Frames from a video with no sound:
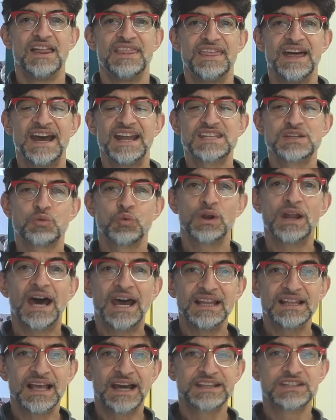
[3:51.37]
That's what
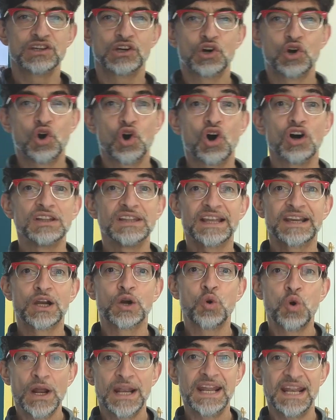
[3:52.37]
I like to call
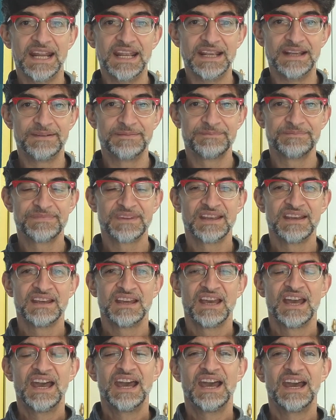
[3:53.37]
liquidity.
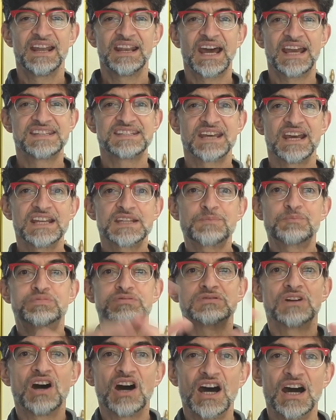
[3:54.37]
And I say it's
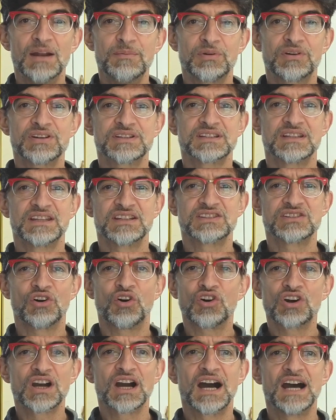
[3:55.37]
broad because there's
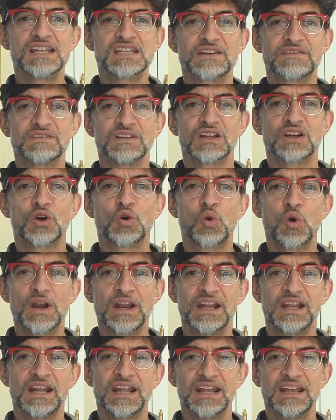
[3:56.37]
all kinds of
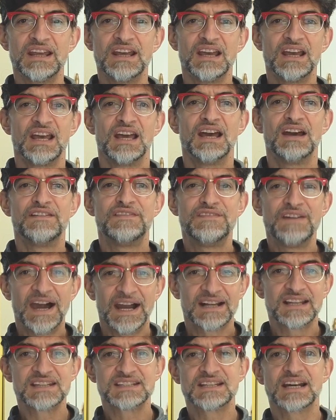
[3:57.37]
liquidity and
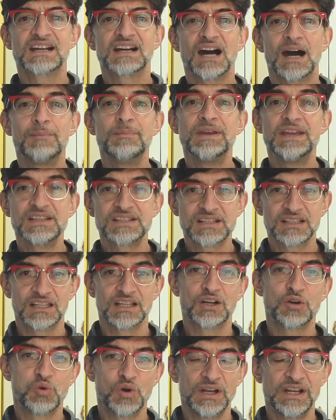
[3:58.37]
factors that come into
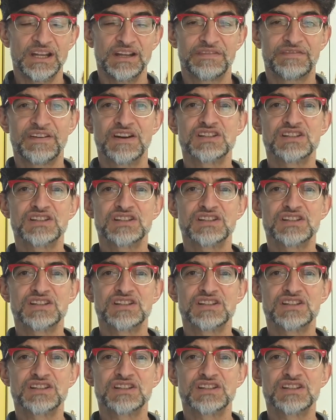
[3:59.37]
liquidity.